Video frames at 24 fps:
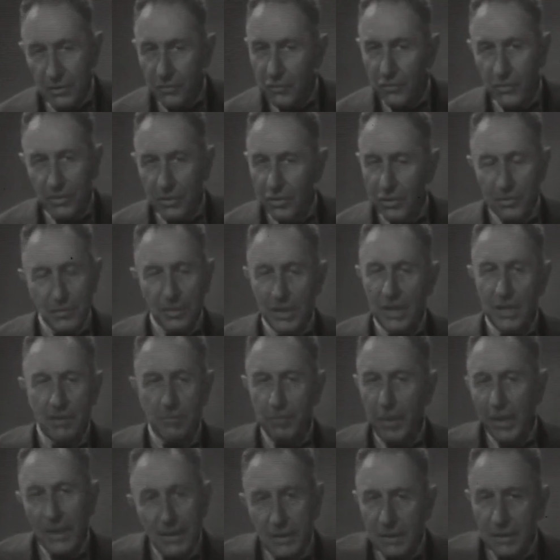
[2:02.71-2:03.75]
follow this
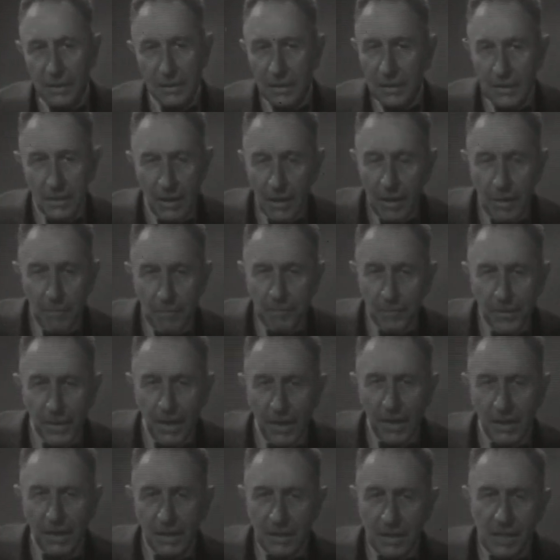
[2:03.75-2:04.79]
pattern.
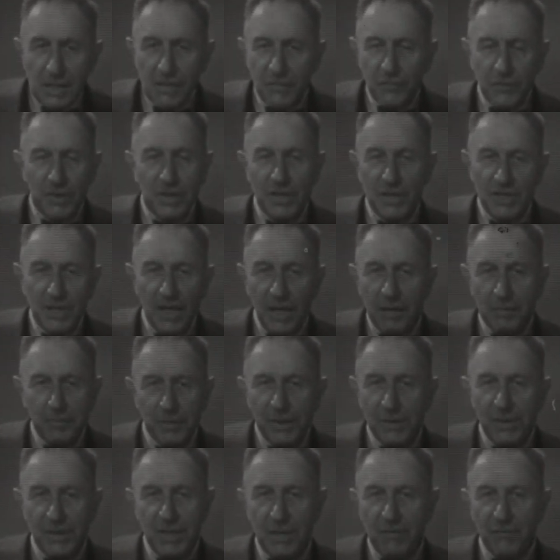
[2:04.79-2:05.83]
Take, for example,
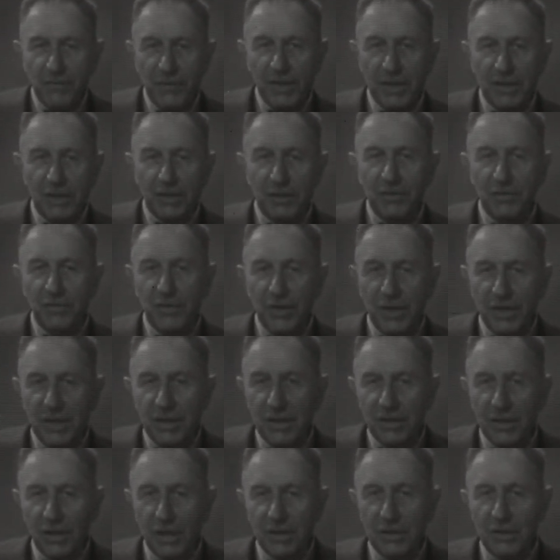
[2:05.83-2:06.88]
the effect of heat
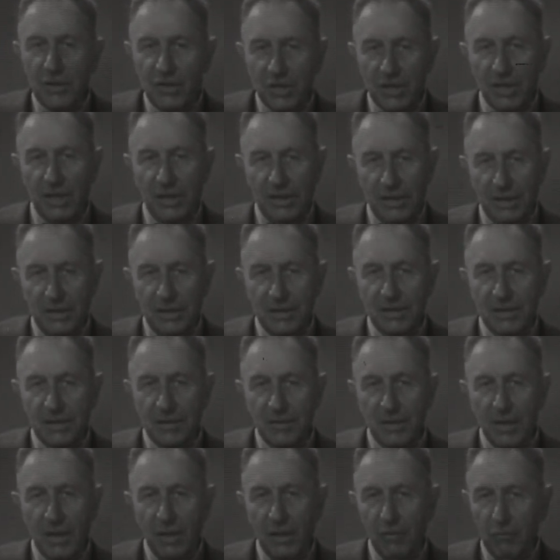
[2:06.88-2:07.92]
on solids.
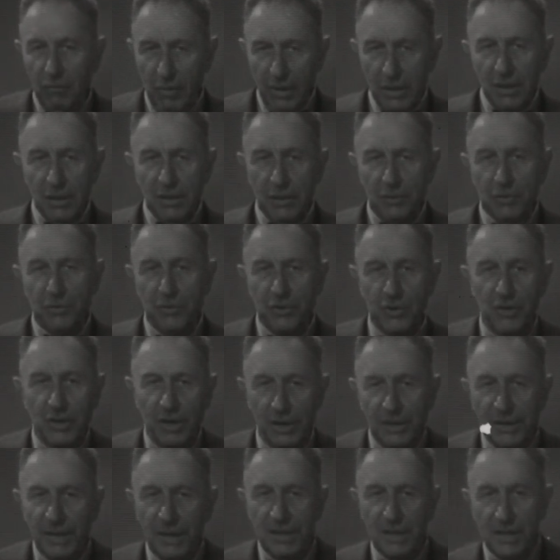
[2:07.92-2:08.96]
Well, you saw
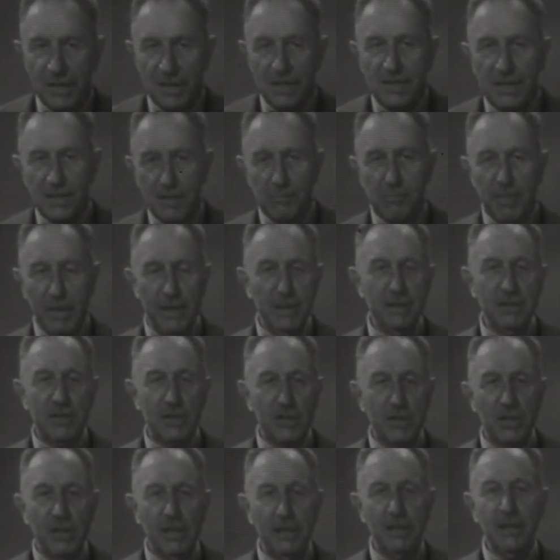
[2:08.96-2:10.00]
that heat melts
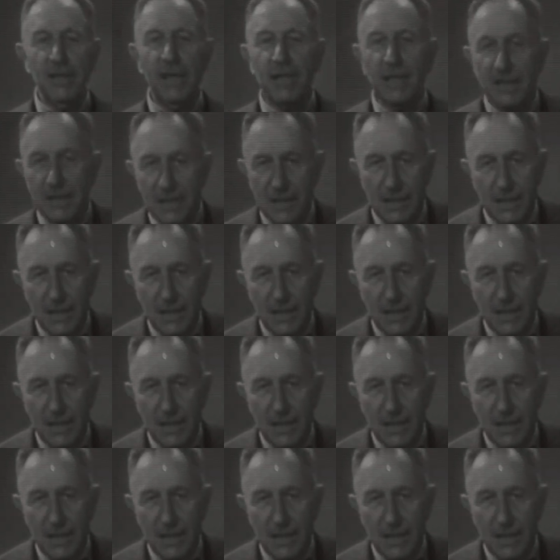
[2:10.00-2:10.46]
solid ice.